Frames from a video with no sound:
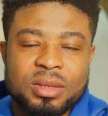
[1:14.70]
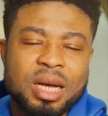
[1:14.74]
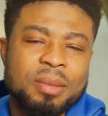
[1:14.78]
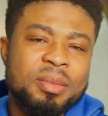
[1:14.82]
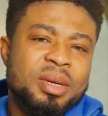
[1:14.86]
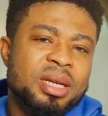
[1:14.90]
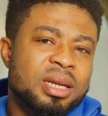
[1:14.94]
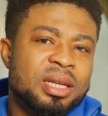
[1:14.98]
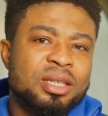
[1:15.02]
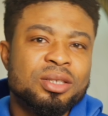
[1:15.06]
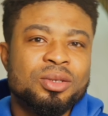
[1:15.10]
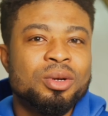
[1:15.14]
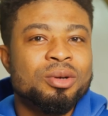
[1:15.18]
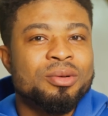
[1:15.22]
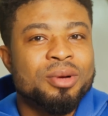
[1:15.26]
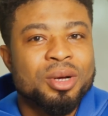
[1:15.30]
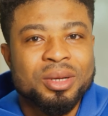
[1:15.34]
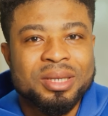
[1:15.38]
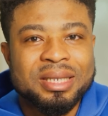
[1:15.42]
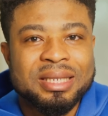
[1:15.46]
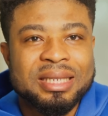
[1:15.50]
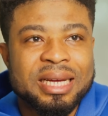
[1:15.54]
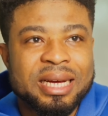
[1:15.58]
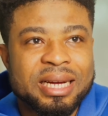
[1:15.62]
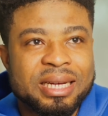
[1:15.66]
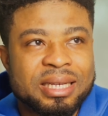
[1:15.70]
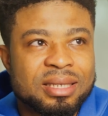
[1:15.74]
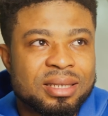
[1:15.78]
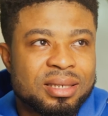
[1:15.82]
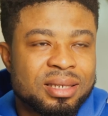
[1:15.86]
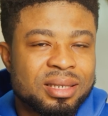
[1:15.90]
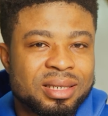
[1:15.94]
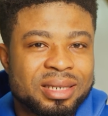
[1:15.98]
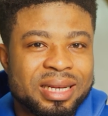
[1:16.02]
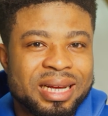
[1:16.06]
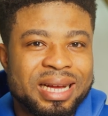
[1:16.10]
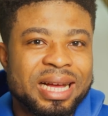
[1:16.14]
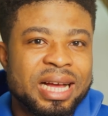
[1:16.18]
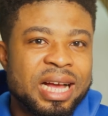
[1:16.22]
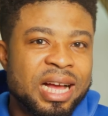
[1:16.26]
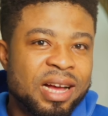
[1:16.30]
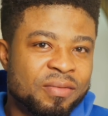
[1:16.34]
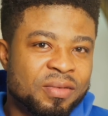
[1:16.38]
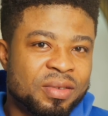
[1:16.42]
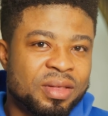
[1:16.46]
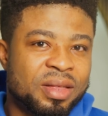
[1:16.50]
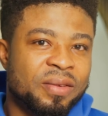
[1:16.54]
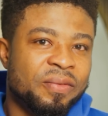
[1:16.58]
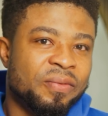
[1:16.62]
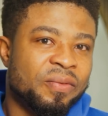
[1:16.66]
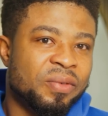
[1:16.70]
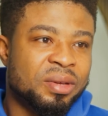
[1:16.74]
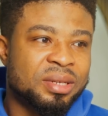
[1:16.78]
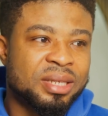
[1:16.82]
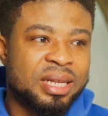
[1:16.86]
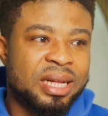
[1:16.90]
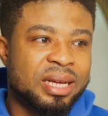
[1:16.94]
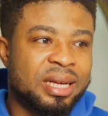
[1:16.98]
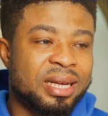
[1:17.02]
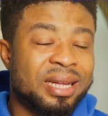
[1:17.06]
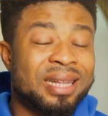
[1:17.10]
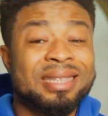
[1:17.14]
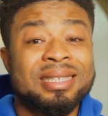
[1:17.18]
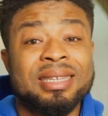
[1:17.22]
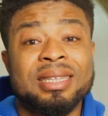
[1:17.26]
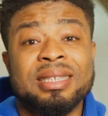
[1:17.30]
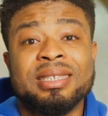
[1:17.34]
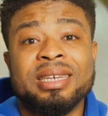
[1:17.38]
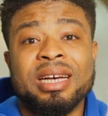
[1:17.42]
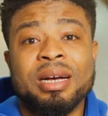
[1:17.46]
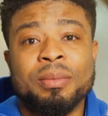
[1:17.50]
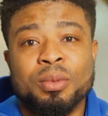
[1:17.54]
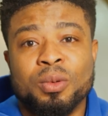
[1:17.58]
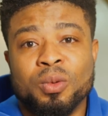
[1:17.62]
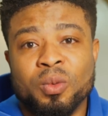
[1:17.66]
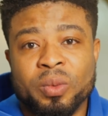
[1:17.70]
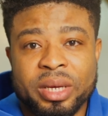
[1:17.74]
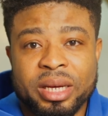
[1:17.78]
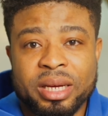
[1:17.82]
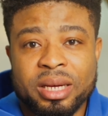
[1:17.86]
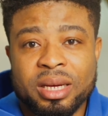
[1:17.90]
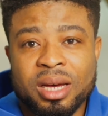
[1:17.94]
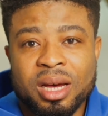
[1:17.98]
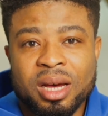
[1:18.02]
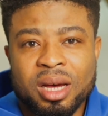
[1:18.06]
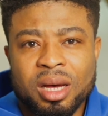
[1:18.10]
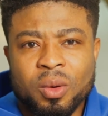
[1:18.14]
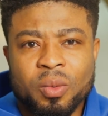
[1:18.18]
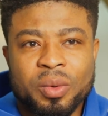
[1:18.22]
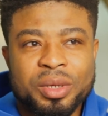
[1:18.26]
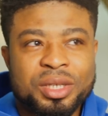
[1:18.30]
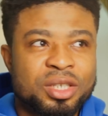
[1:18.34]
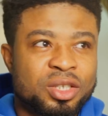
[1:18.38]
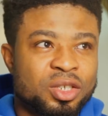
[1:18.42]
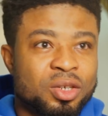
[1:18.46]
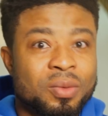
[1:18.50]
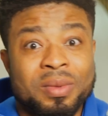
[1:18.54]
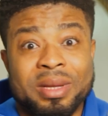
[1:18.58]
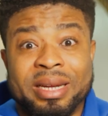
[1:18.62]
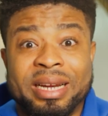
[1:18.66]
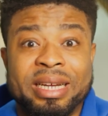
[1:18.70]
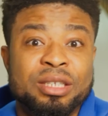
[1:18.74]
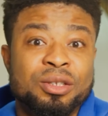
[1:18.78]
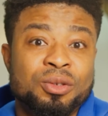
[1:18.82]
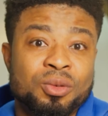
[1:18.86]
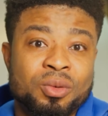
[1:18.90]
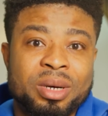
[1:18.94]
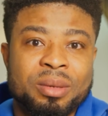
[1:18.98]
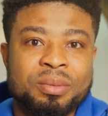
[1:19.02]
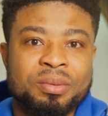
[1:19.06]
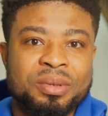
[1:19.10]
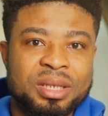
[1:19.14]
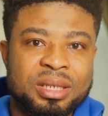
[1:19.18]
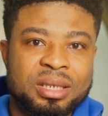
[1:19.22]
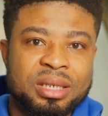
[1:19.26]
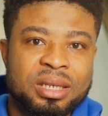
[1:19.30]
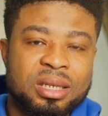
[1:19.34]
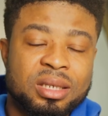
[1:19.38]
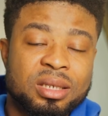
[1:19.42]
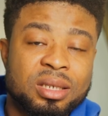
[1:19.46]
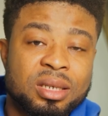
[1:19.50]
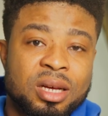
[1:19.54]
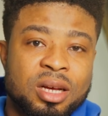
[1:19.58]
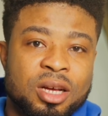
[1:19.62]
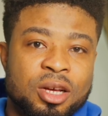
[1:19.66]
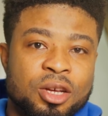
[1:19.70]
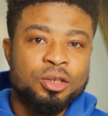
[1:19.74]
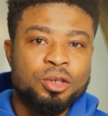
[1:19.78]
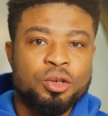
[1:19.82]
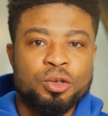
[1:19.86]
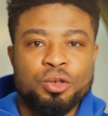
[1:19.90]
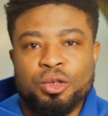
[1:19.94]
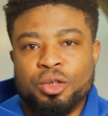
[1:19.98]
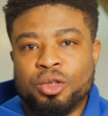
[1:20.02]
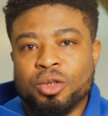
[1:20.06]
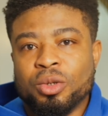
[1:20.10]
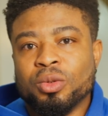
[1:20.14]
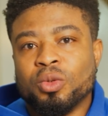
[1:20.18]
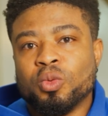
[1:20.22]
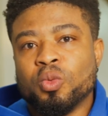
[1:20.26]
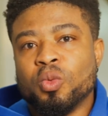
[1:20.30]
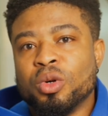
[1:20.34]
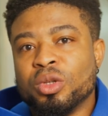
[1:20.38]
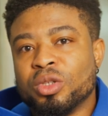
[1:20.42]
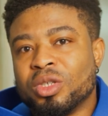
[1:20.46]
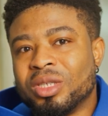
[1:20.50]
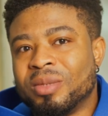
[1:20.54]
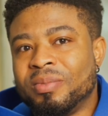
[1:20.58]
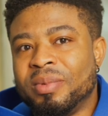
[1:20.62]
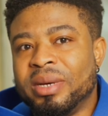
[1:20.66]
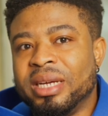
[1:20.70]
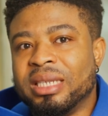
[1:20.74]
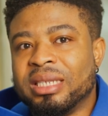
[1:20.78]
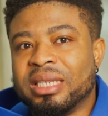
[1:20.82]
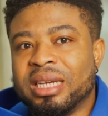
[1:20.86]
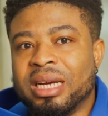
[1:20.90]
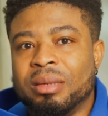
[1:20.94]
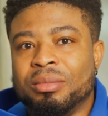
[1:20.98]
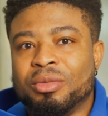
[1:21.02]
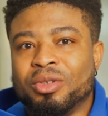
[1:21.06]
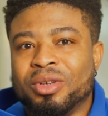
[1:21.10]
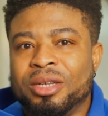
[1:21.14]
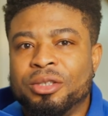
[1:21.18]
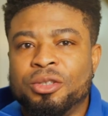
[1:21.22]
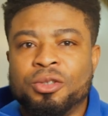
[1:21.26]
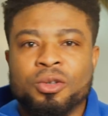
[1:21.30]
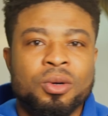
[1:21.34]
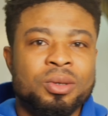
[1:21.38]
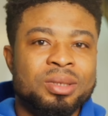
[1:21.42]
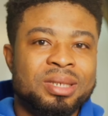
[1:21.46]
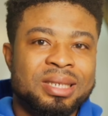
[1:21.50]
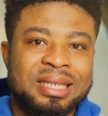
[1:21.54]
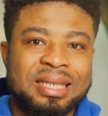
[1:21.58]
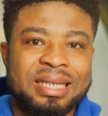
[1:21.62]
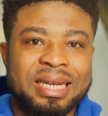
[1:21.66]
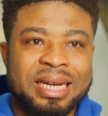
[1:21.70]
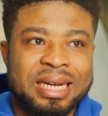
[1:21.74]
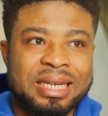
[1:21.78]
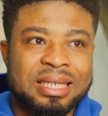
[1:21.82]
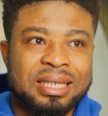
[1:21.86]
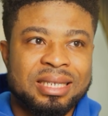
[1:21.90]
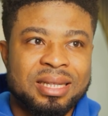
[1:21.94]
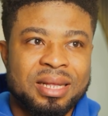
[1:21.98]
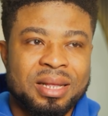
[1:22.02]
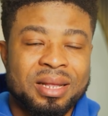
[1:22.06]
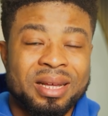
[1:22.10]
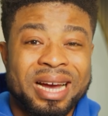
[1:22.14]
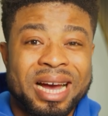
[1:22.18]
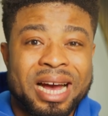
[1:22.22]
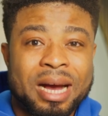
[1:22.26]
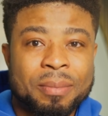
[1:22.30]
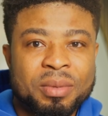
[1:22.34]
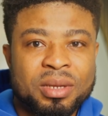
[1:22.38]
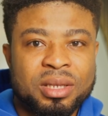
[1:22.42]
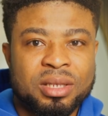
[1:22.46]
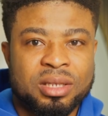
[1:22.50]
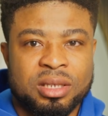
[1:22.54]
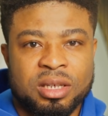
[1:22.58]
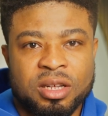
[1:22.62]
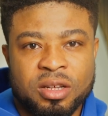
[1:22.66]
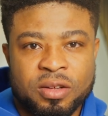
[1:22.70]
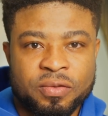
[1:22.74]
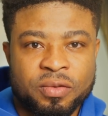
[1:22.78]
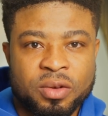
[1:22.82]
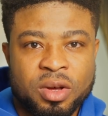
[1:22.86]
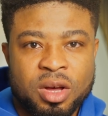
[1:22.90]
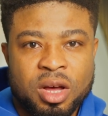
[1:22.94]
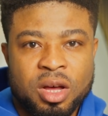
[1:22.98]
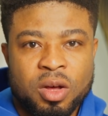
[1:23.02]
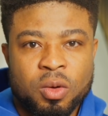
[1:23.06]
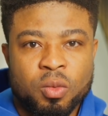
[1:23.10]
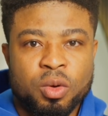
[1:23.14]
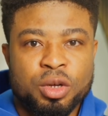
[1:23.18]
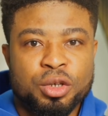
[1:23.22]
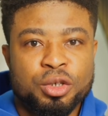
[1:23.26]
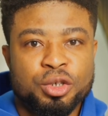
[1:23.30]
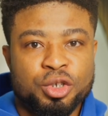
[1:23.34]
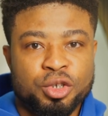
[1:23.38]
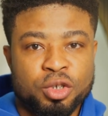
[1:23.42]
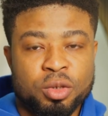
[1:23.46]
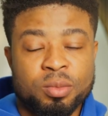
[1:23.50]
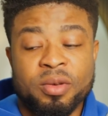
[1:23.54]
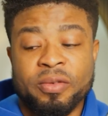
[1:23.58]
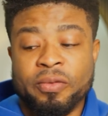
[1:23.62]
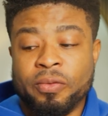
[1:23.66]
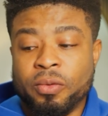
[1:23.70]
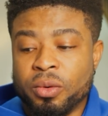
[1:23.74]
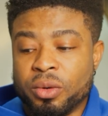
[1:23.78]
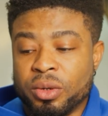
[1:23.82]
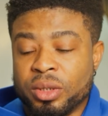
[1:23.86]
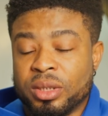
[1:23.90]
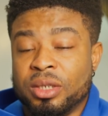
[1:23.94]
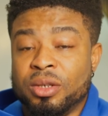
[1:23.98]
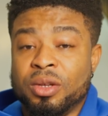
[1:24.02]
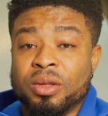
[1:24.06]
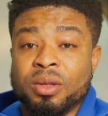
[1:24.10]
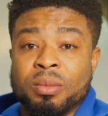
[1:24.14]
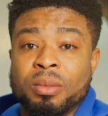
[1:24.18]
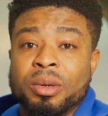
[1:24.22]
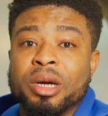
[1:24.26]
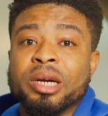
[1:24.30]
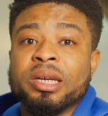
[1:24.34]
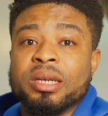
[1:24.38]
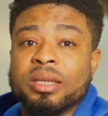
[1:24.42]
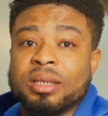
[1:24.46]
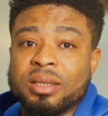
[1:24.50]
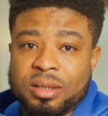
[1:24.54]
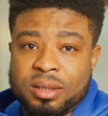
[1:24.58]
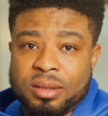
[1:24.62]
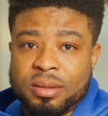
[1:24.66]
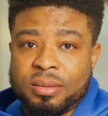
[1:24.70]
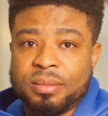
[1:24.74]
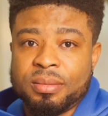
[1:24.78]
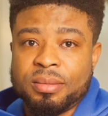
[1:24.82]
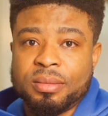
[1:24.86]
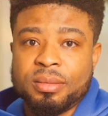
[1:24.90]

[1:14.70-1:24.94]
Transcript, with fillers: I mean, it's not rocket science. Everything feels like it's a tap away, which is something I do appreciate. So you don't want to spend time trying to understand the app itself when you should be focusing on the market.